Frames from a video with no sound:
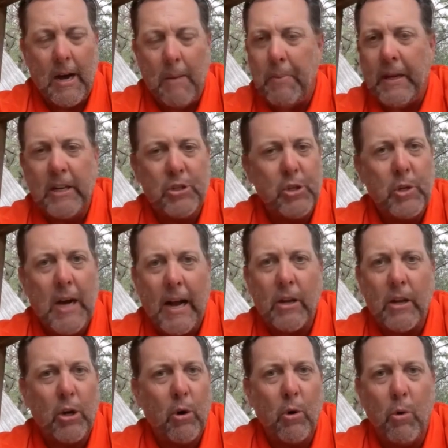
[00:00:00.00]
because you got to
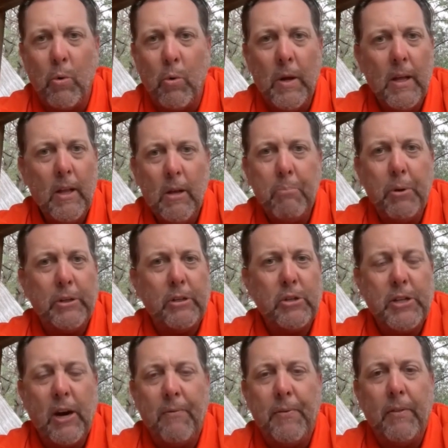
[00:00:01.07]
go put
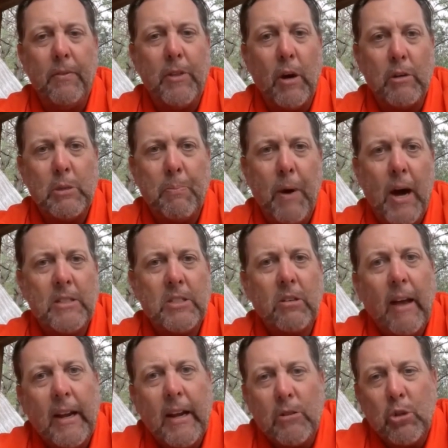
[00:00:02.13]
yourself in those spots.
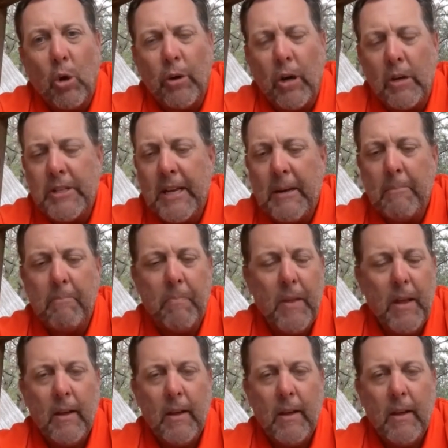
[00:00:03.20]
Like I told our team,